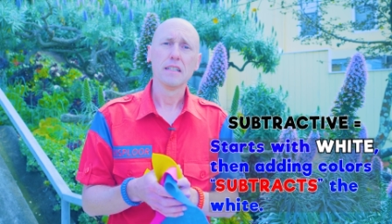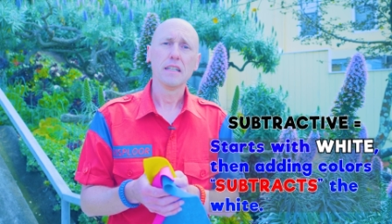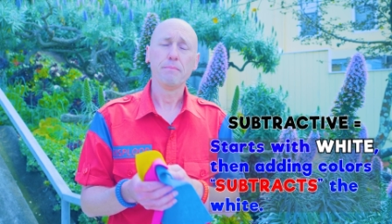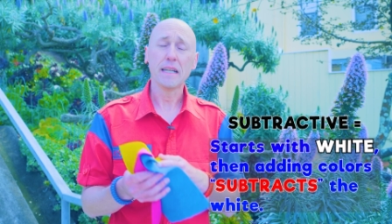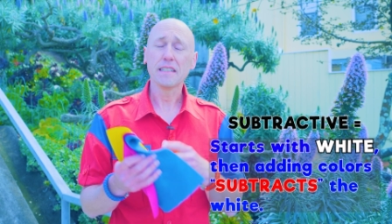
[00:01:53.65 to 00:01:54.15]

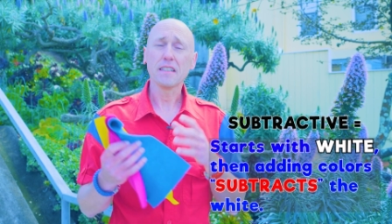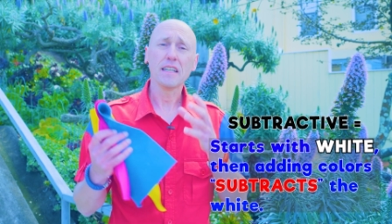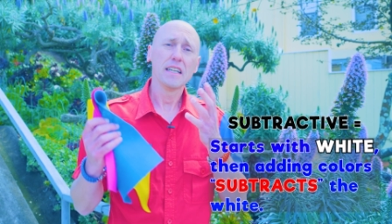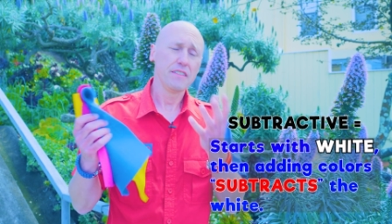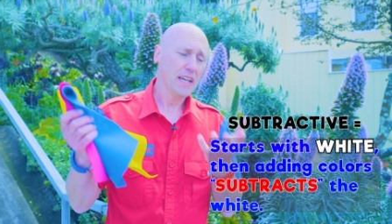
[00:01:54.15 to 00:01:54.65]
And
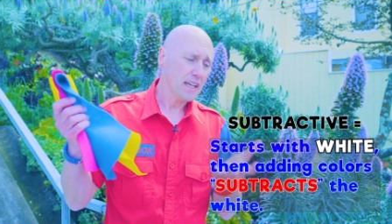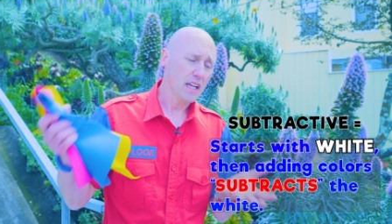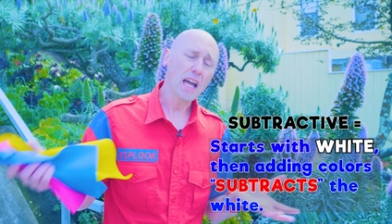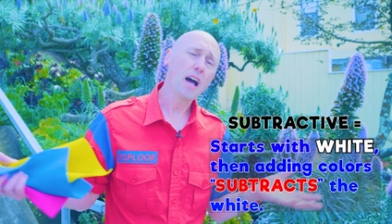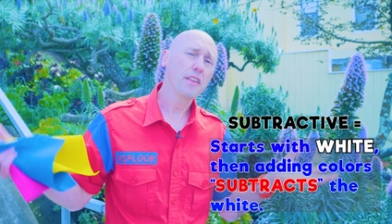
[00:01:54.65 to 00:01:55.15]
basically, if you add
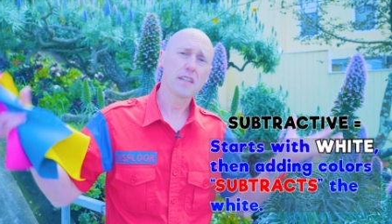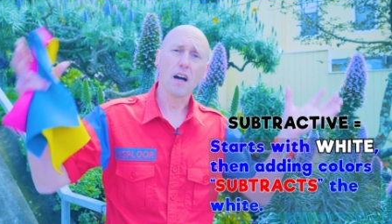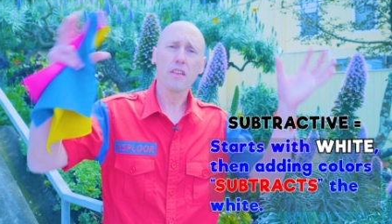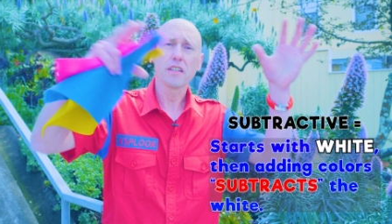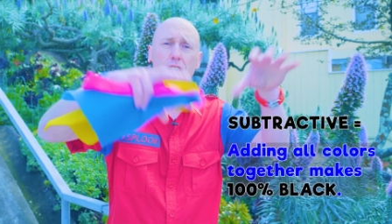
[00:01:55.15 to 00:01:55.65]
all
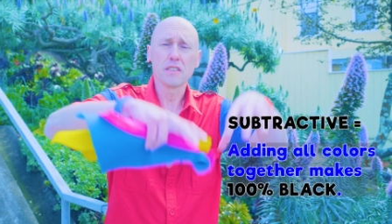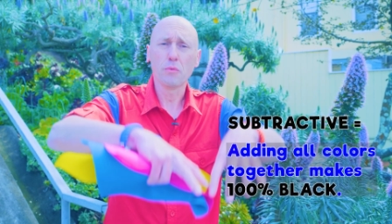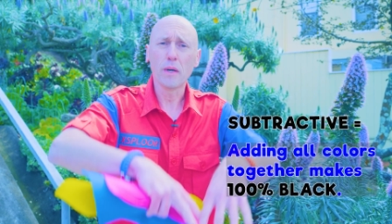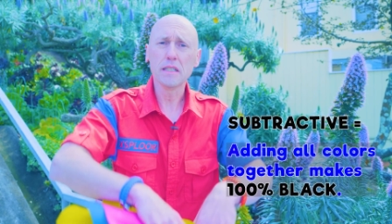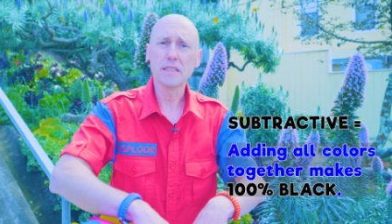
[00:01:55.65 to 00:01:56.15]
the colors
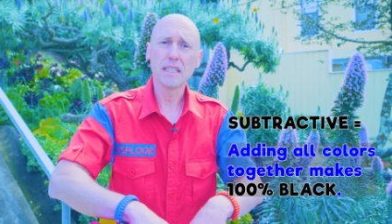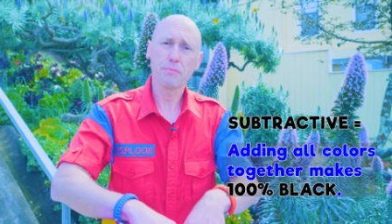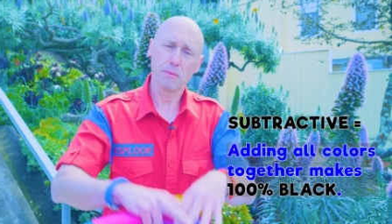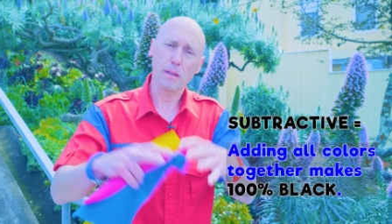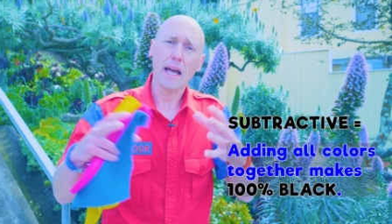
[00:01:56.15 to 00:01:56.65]
at once, you end
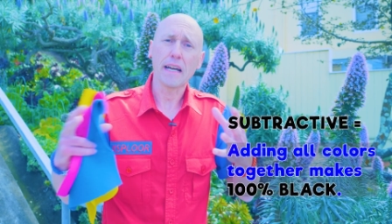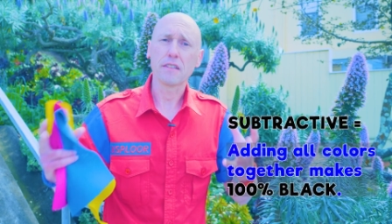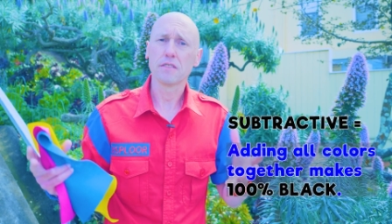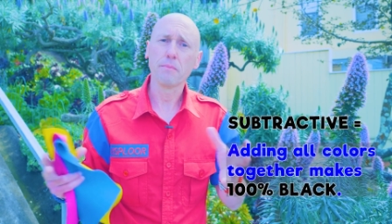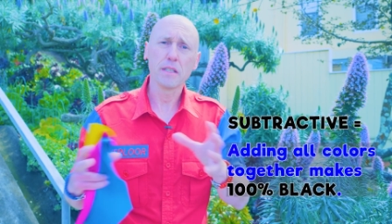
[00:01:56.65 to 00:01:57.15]
up with black
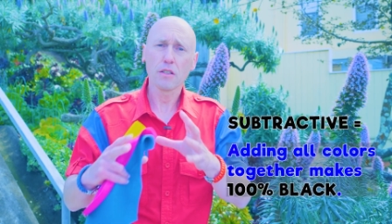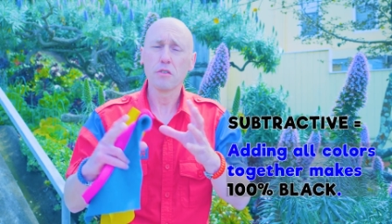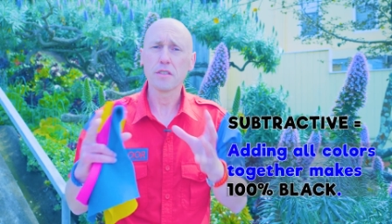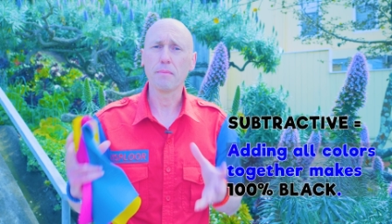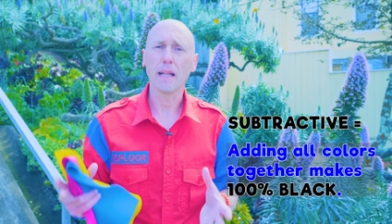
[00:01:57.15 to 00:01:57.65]
or something
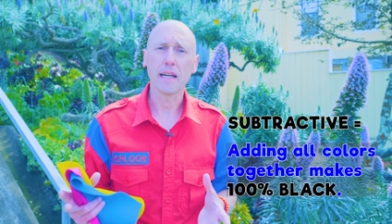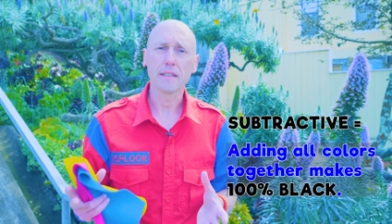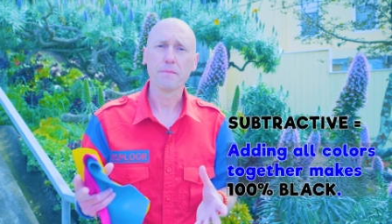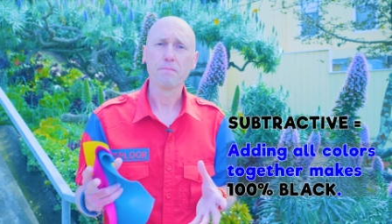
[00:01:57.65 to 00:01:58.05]
close to black.